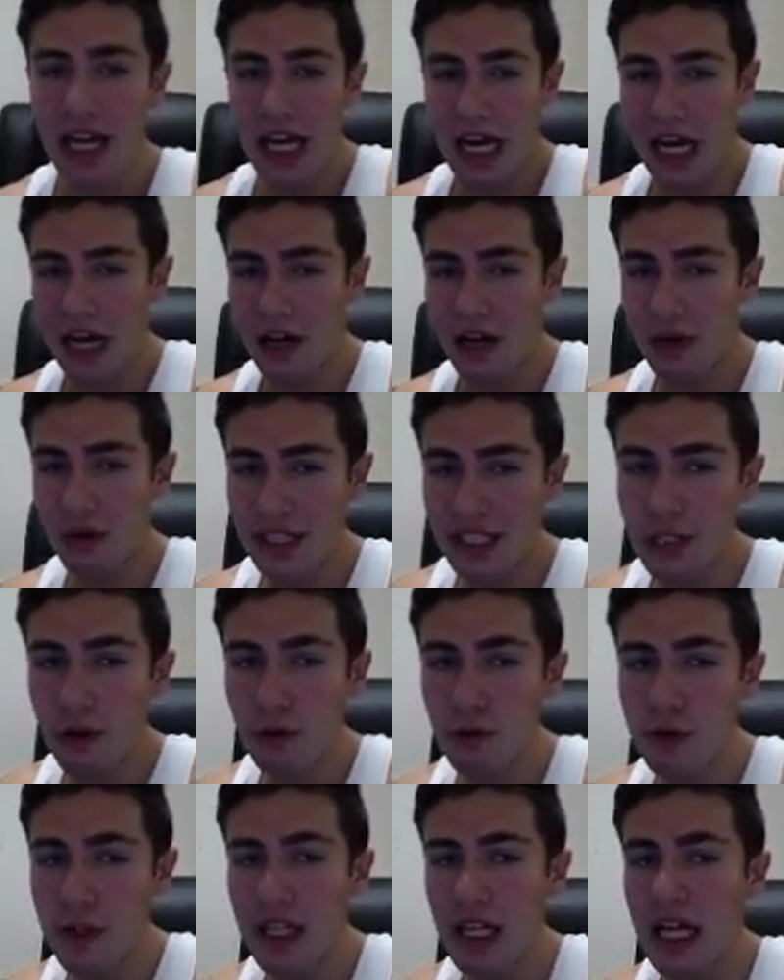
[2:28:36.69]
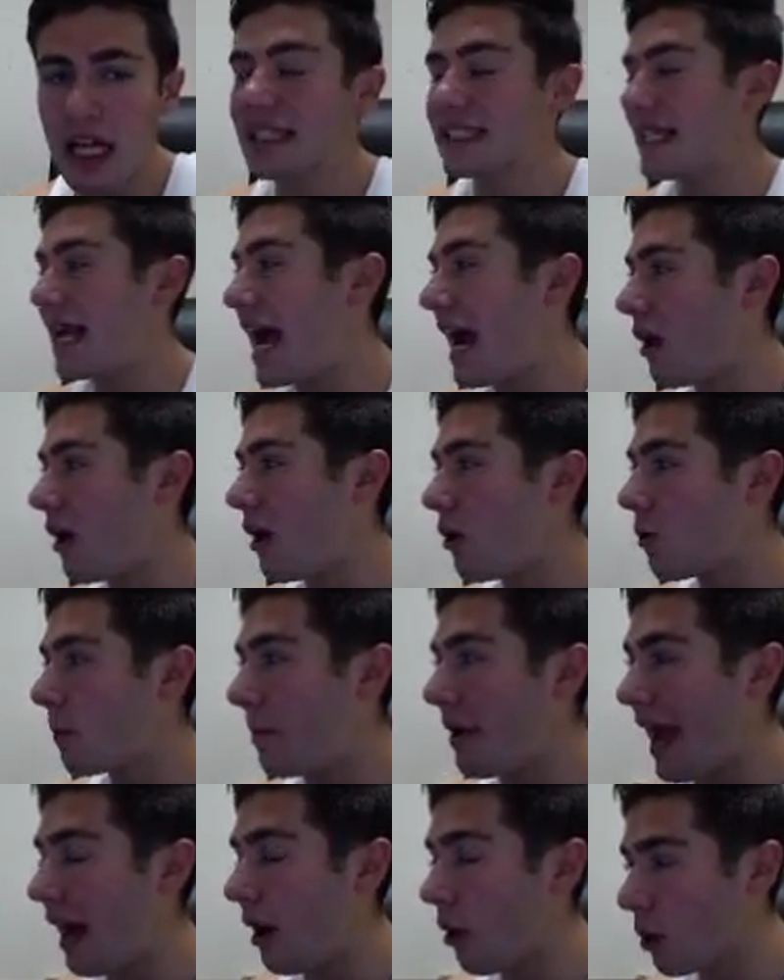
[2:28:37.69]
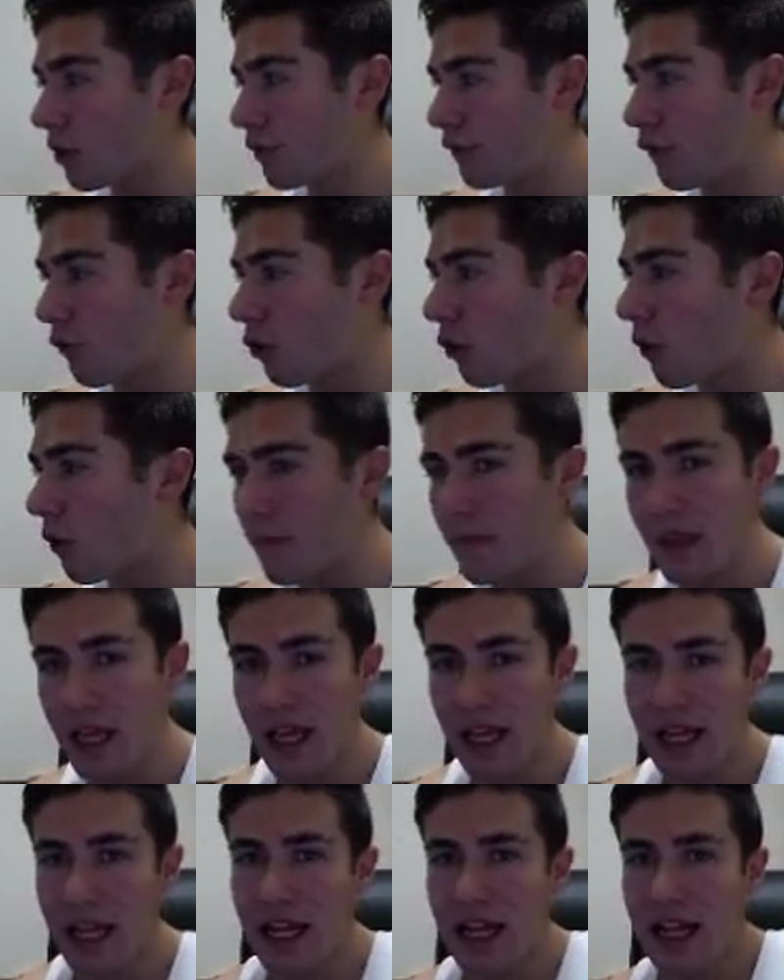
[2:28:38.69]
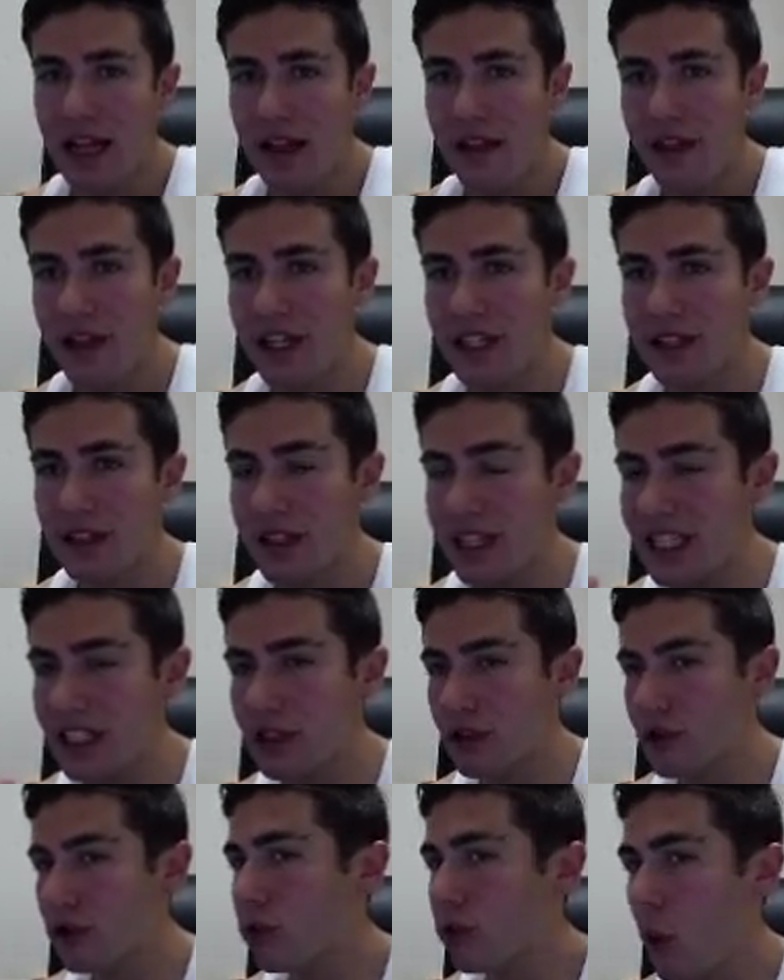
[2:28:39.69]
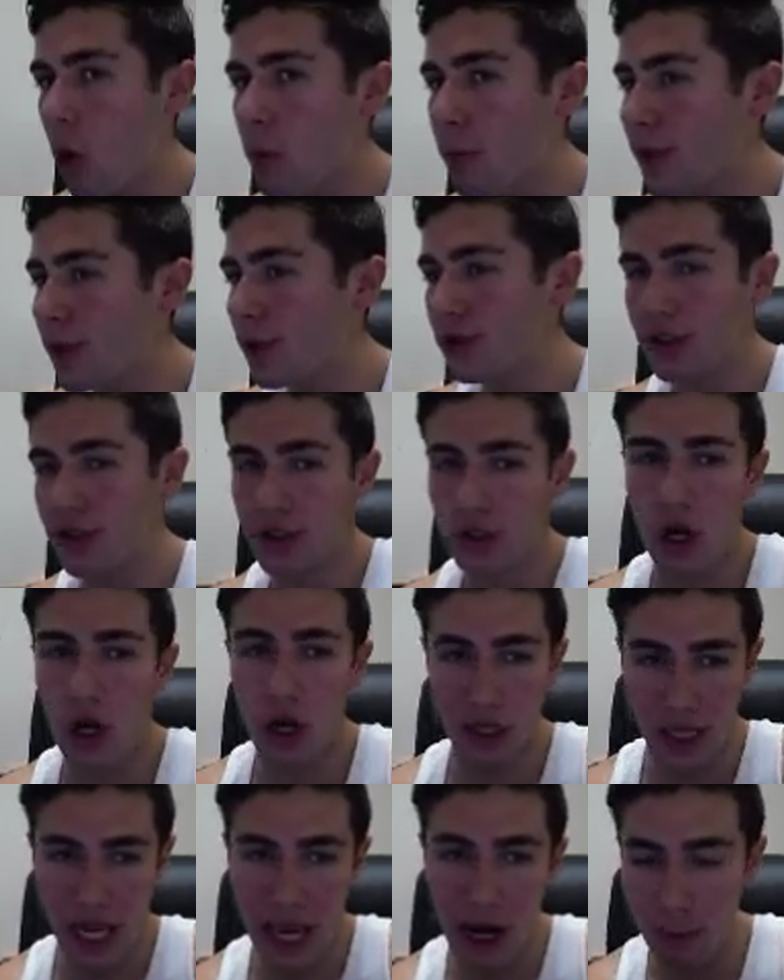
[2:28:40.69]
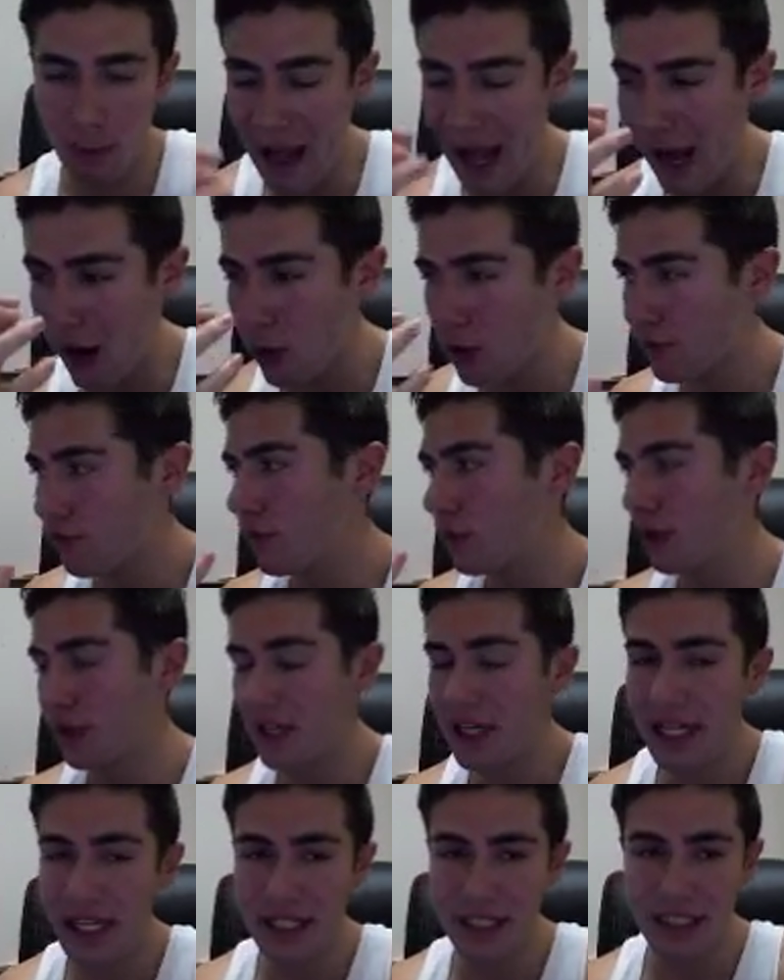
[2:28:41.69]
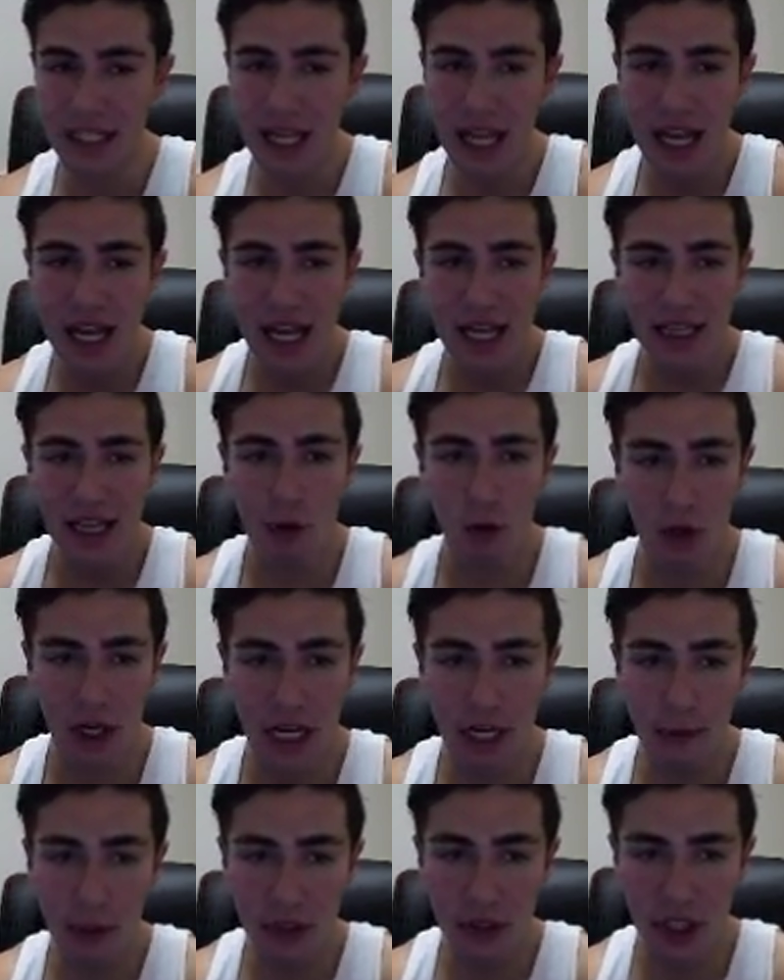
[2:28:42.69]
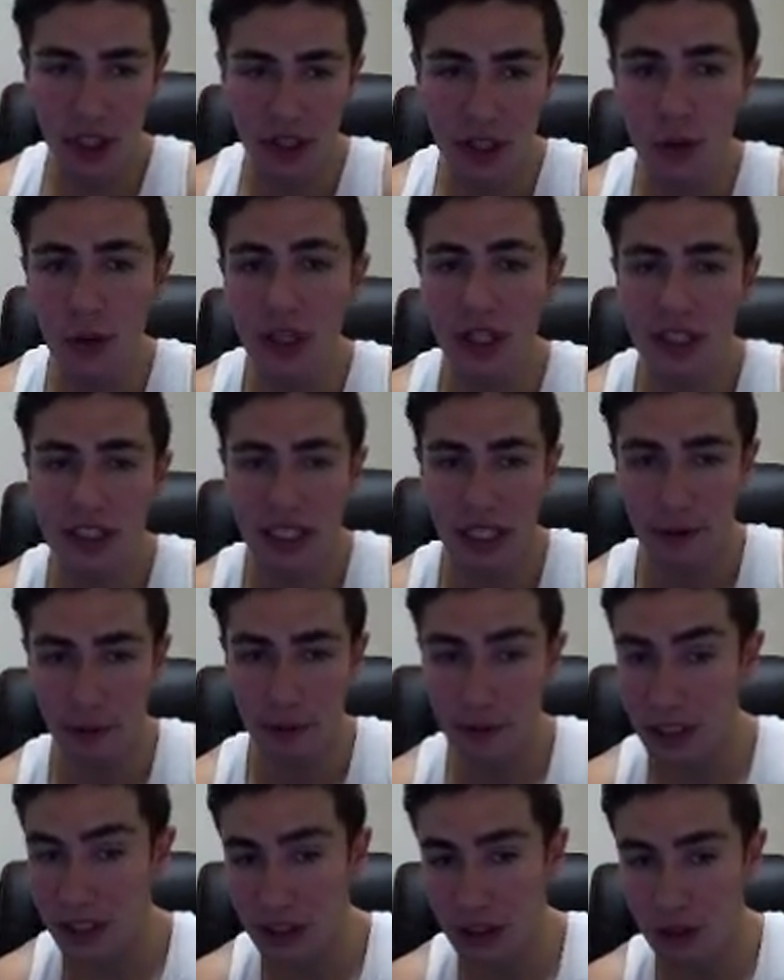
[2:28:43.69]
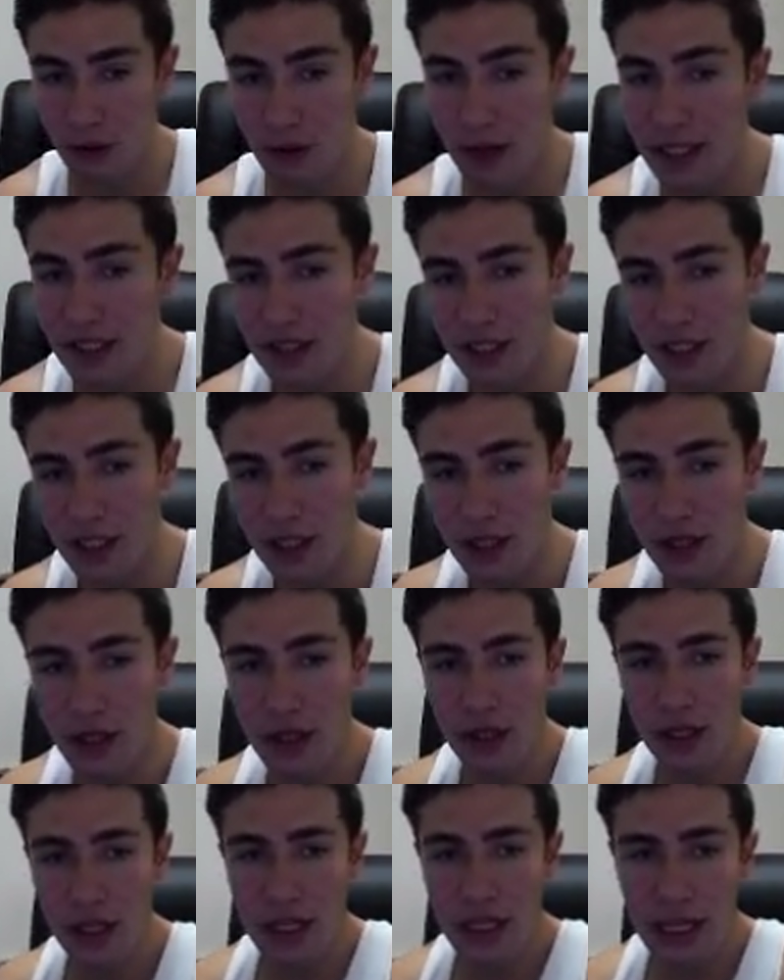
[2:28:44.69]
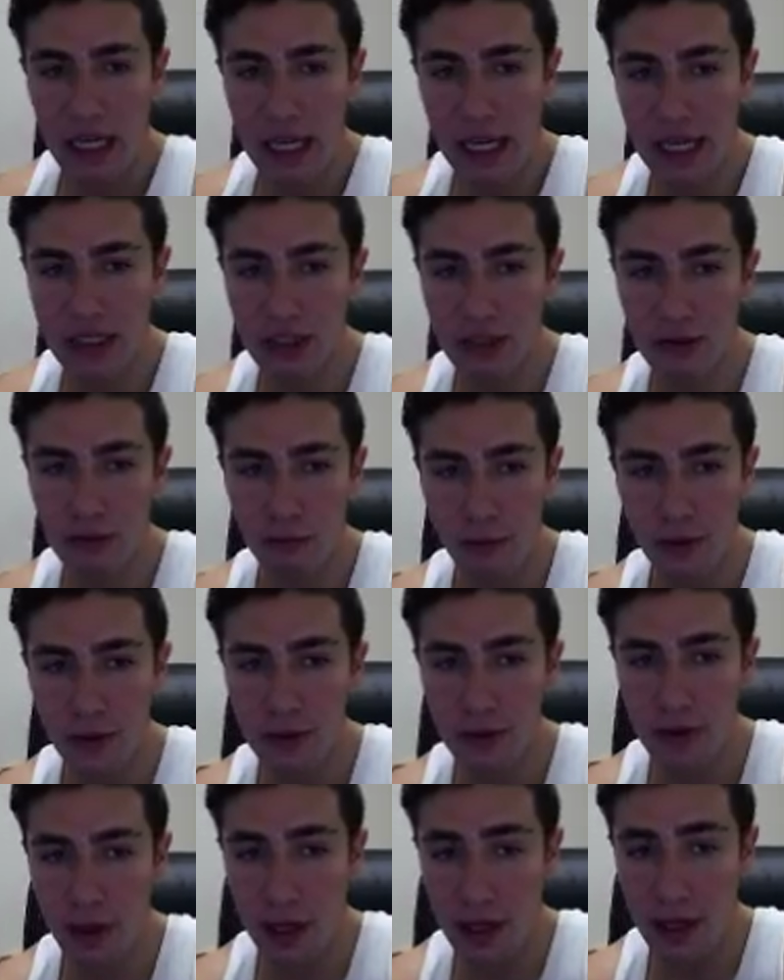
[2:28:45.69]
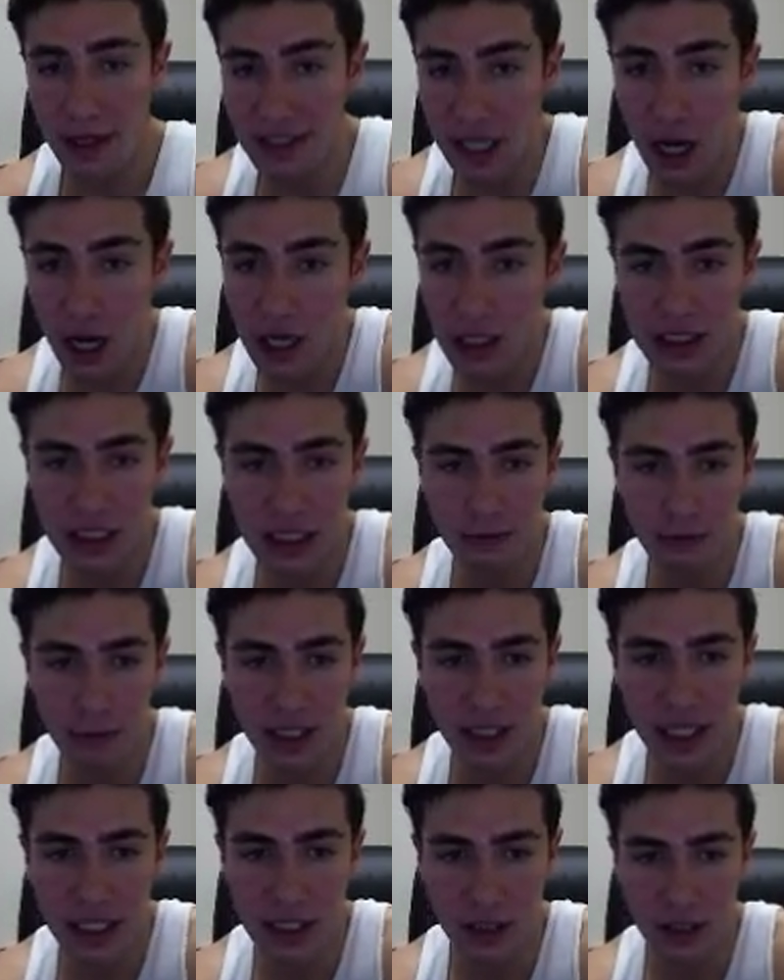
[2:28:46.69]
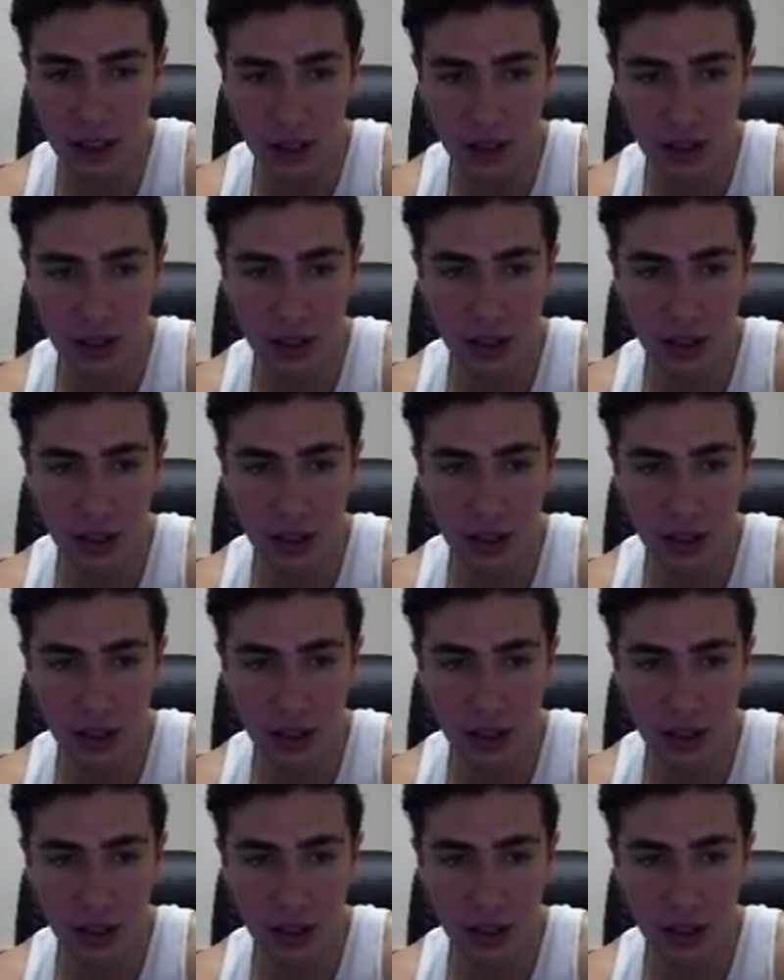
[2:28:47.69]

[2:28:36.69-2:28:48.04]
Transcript: I don't think you realize how powerful these Chrome users are, how powerful it is that we're able to do this now. I mean, it's crazy. It's honestly ridiculous.